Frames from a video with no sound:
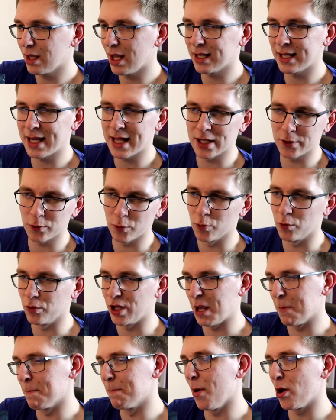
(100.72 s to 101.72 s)
Again, I don't know,
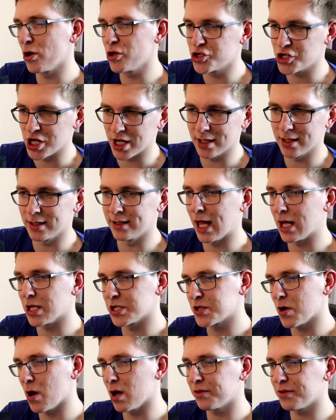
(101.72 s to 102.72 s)
like, budget and
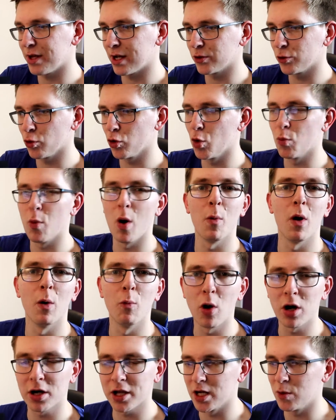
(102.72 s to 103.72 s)
that sort of thing. I don't know what we're
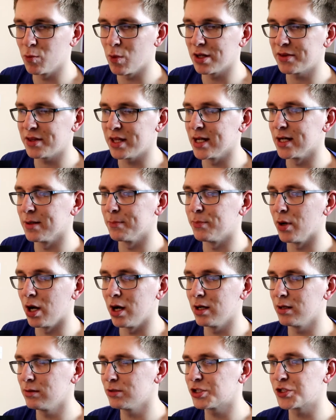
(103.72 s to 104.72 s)
working with here,
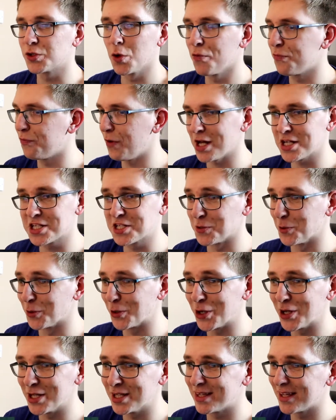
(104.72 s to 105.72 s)
but so far, so
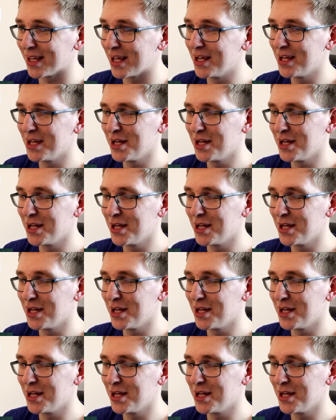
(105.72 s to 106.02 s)
good.